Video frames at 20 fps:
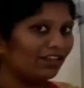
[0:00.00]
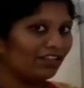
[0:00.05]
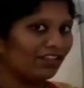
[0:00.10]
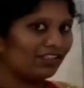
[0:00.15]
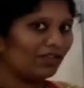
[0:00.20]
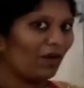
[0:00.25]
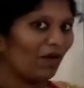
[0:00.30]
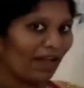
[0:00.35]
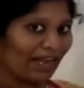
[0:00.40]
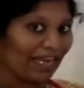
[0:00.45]

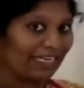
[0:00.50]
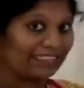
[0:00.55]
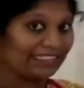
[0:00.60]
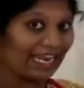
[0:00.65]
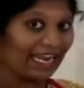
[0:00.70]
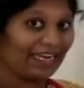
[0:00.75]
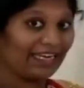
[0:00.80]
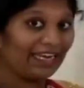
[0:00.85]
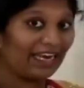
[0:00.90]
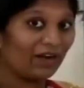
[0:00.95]
So, it
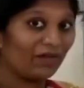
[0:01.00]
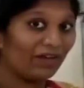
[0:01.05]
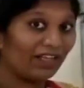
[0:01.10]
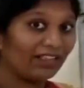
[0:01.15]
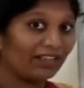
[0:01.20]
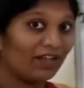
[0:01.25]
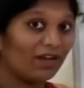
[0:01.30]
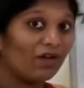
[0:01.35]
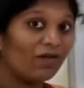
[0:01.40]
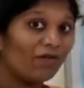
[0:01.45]
ended
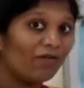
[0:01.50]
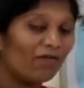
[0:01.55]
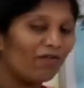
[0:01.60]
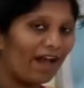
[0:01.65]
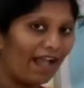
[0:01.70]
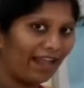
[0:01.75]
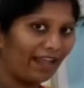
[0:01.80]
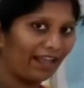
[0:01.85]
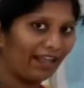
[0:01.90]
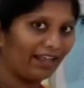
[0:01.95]
with
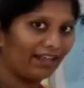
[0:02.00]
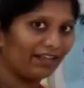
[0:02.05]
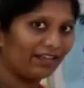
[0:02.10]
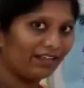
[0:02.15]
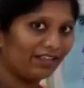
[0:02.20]
Y.